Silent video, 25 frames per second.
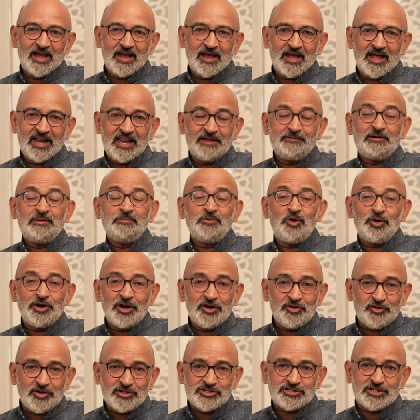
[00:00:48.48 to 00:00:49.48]
And even more
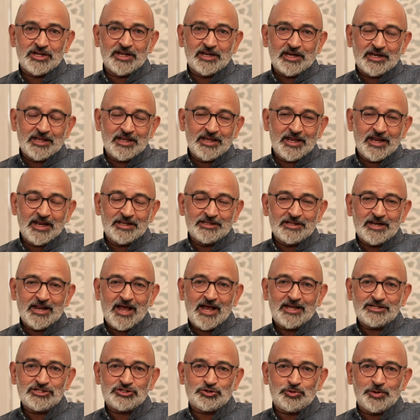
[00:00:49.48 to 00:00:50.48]
interestingly, in the
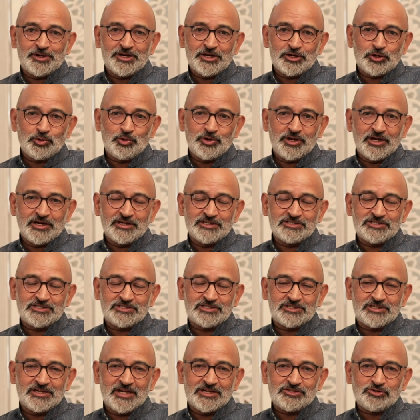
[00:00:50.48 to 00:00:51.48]
last 22
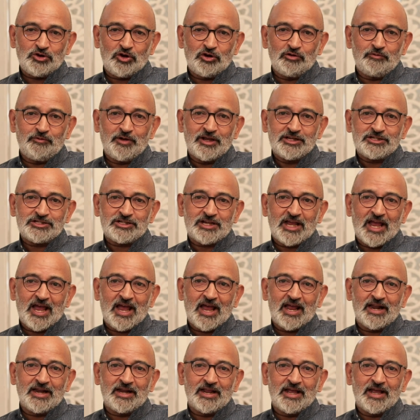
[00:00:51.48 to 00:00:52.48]
years, he has always
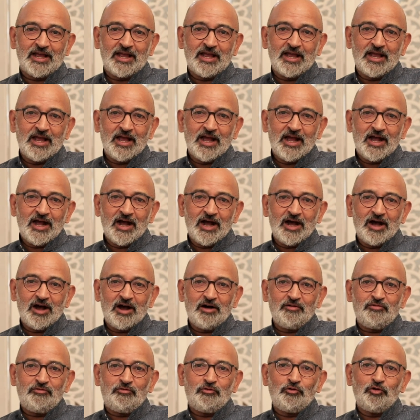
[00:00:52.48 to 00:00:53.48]
had
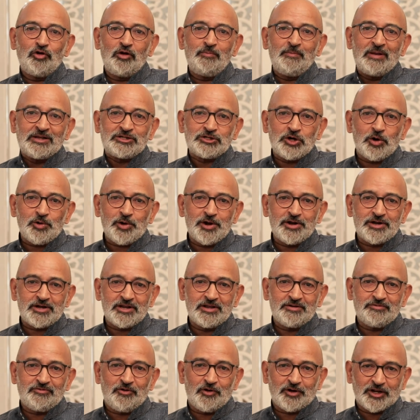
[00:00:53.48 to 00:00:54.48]
a full
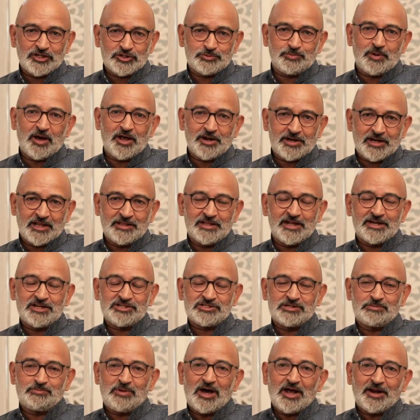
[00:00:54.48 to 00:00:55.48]
majority for his party, that
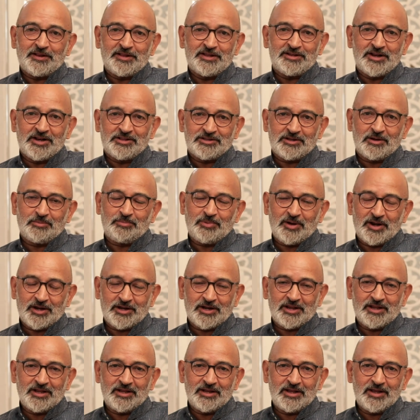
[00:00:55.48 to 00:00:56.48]
is the Bharatiya Janata
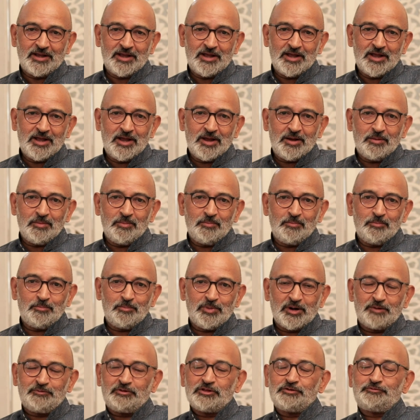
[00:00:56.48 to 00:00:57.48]
Party.
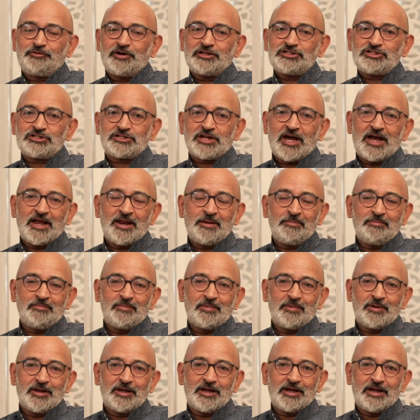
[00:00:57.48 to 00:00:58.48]
But for the first time
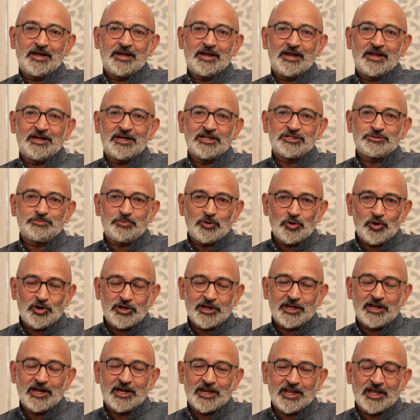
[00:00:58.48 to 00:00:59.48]
in his
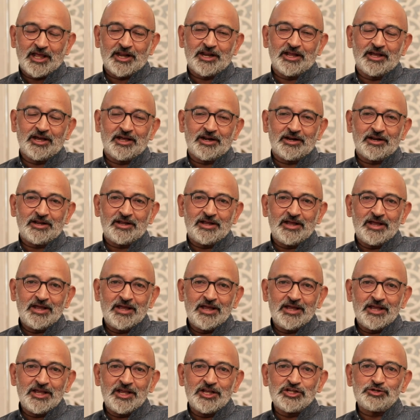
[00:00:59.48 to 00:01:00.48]
political career,
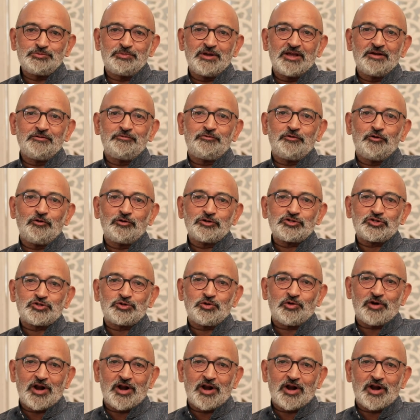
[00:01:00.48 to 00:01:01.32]
he is being forced to